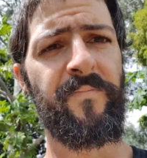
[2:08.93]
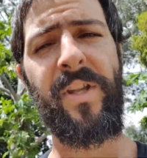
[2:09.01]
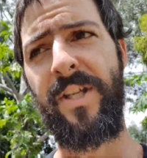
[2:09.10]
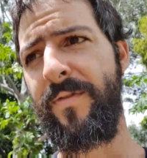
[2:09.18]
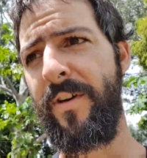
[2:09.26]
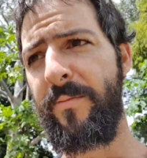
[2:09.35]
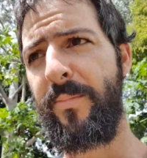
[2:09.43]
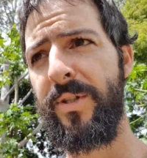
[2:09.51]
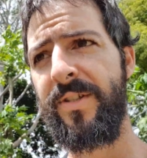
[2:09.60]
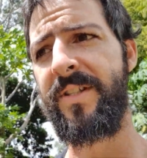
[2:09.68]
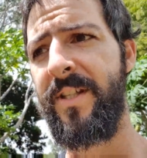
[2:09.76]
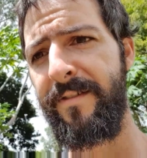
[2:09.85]
It's very
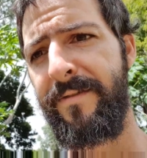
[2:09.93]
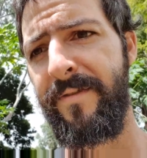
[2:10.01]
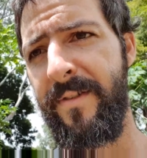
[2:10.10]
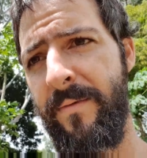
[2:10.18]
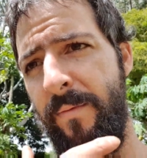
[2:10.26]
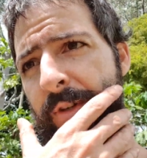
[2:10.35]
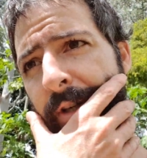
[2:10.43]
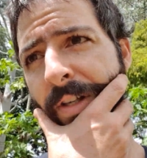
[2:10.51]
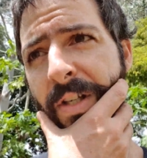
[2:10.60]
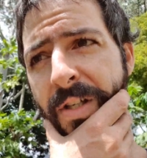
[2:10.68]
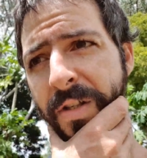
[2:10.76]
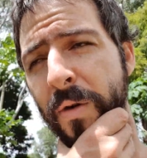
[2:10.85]
positive. We've got
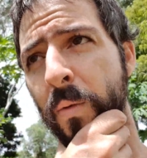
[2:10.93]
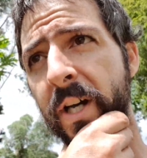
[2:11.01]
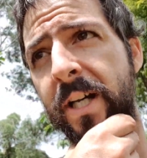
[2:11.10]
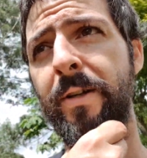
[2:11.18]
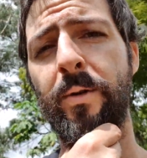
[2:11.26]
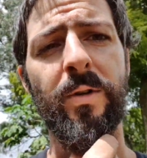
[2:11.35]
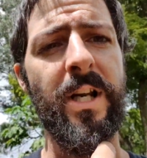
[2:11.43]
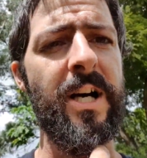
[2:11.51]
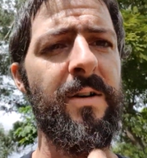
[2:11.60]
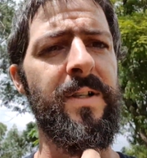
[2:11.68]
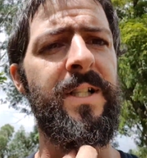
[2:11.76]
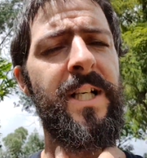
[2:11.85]
to work it all out,